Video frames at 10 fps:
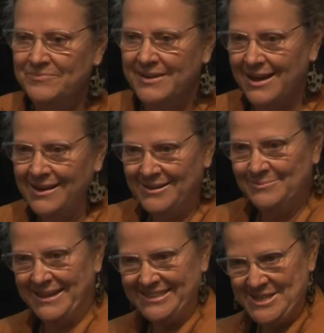
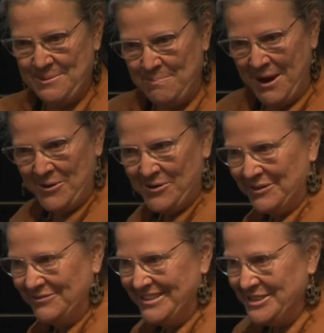come as the bearer
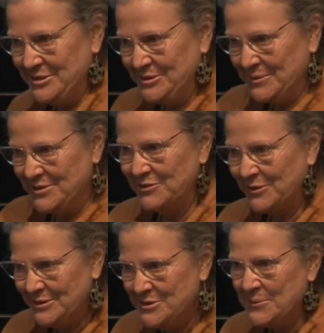of this news, which of
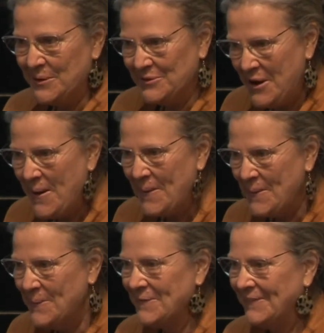course you all
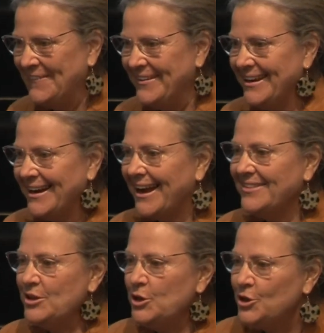know,
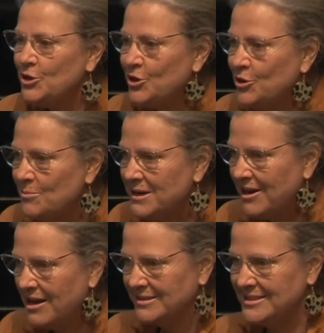and the human
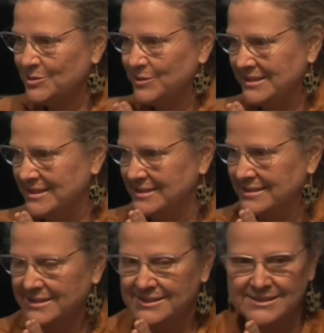
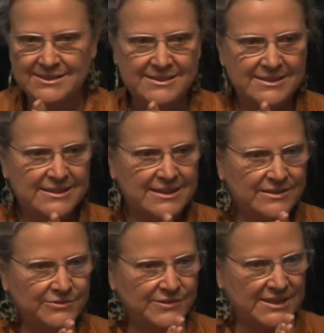consequences
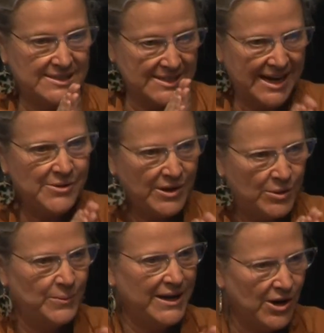of the scenario
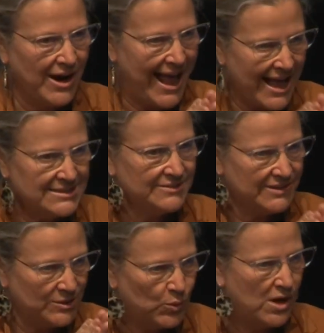we are
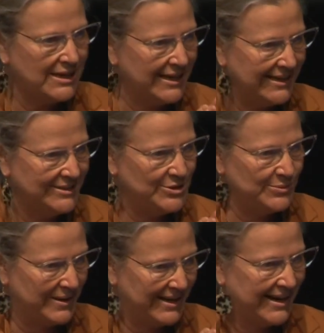actively walking into
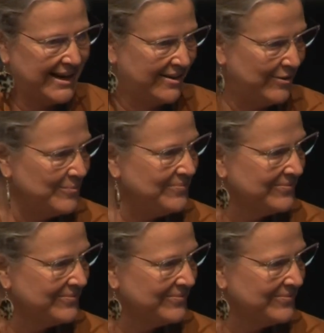right now,